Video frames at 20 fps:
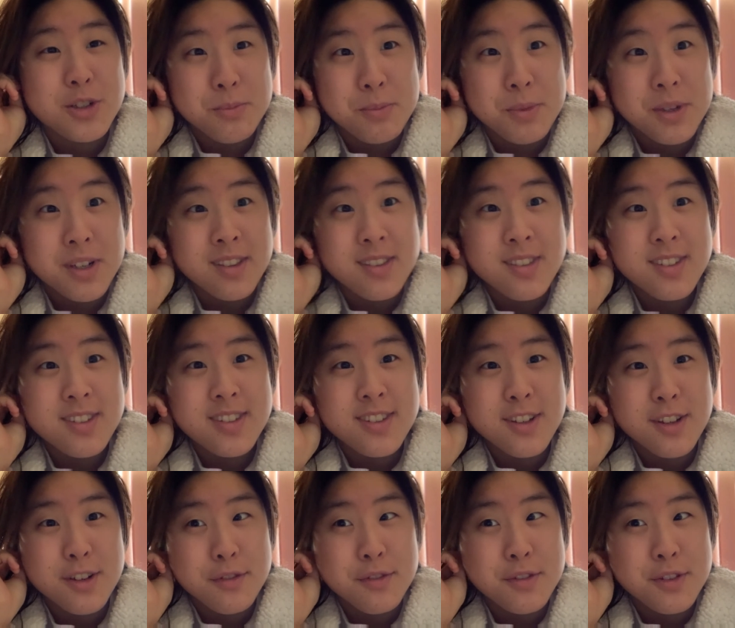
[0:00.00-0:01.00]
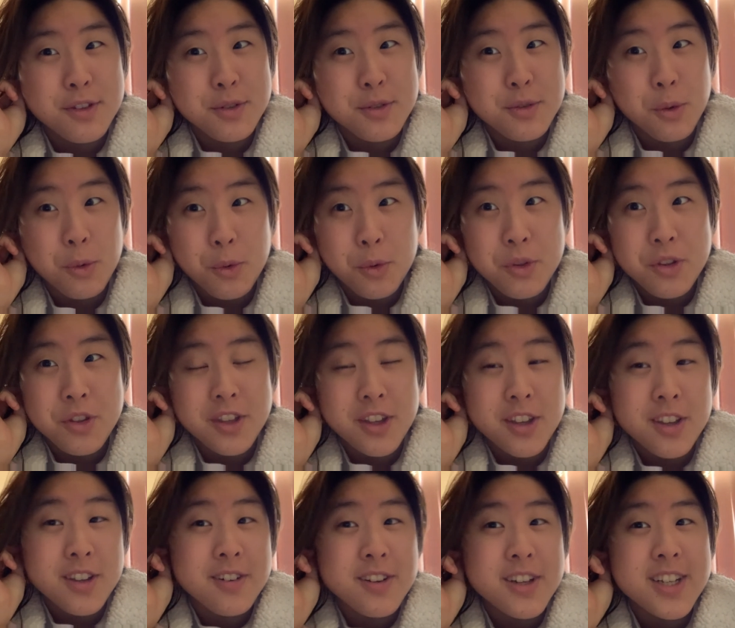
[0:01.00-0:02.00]
months of this whole
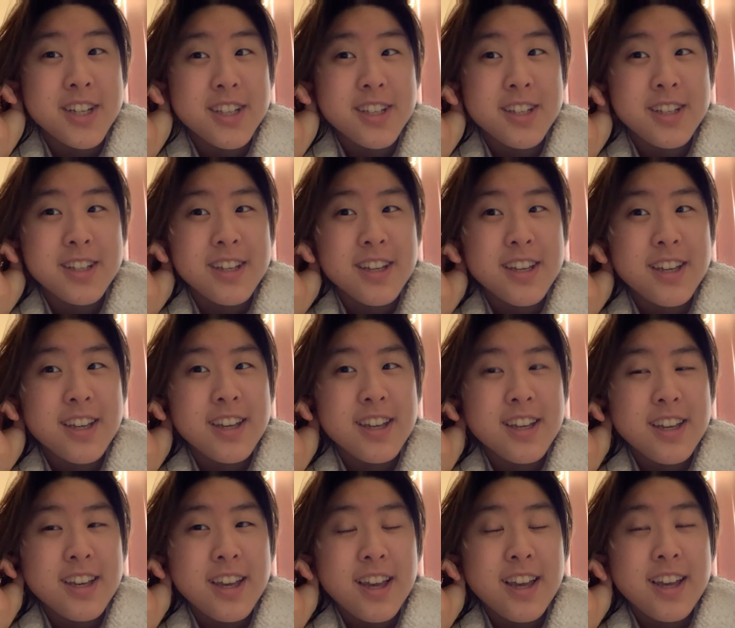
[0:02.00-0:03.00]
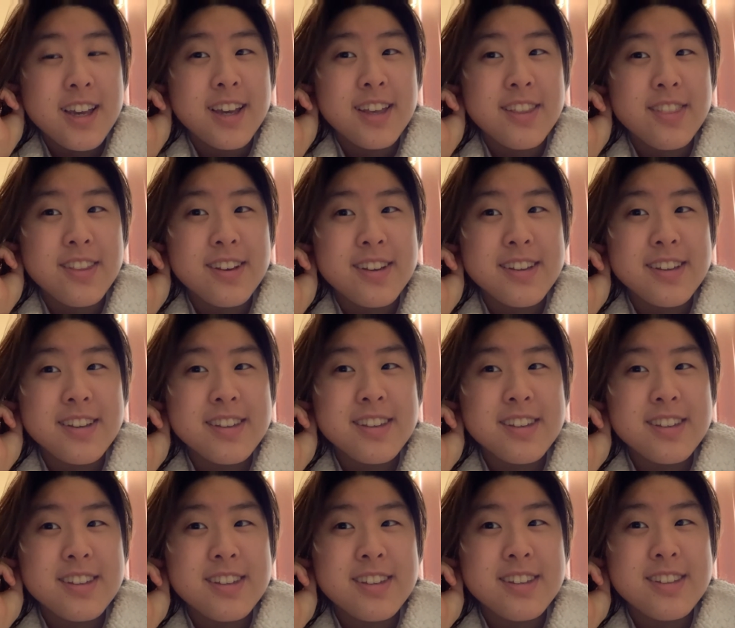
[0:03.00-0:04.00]
thing already. And, like,
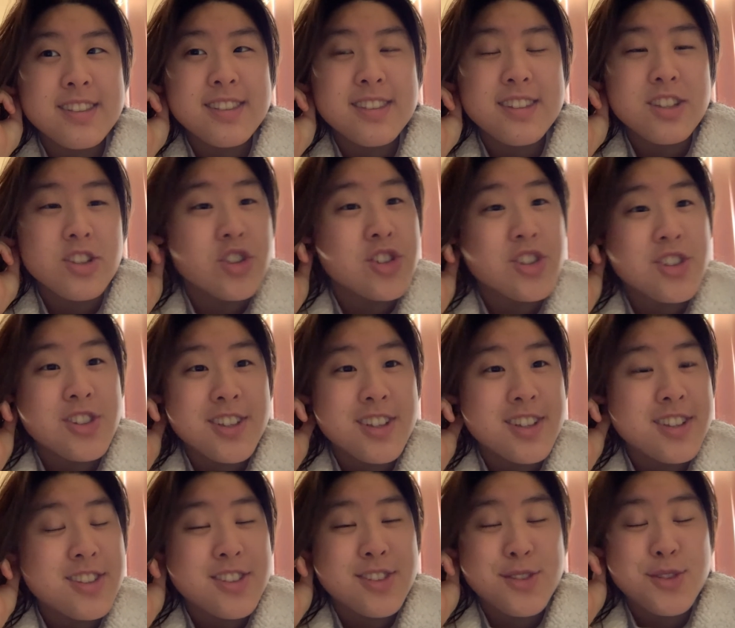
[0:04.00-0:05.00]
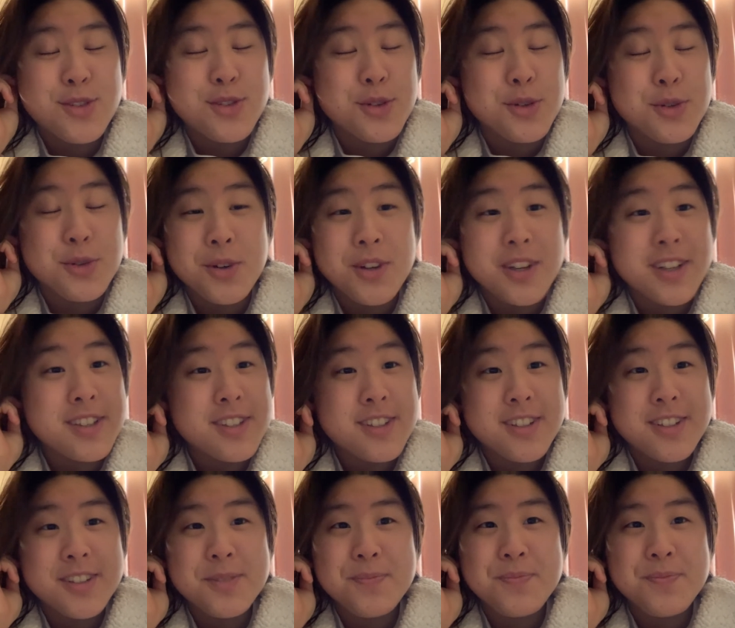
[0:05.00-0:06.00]
it's just, it's so
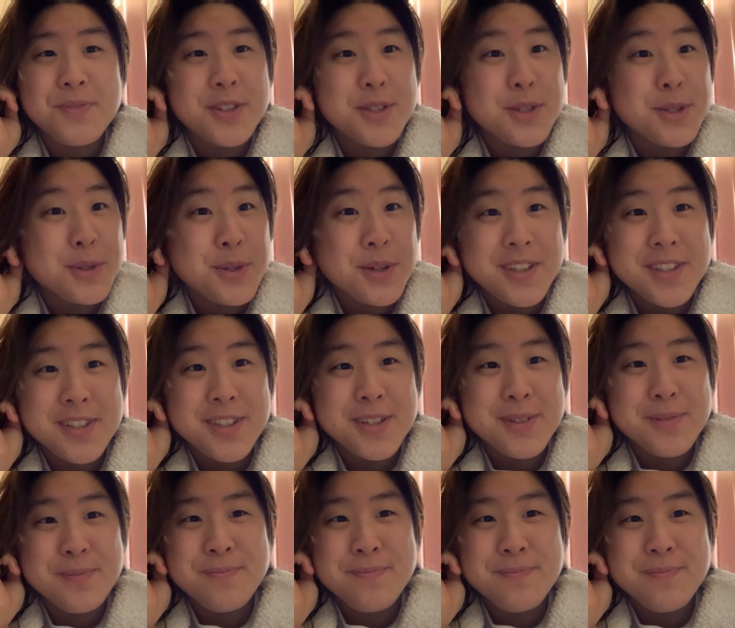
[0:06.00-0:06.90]
crazy. So crazy.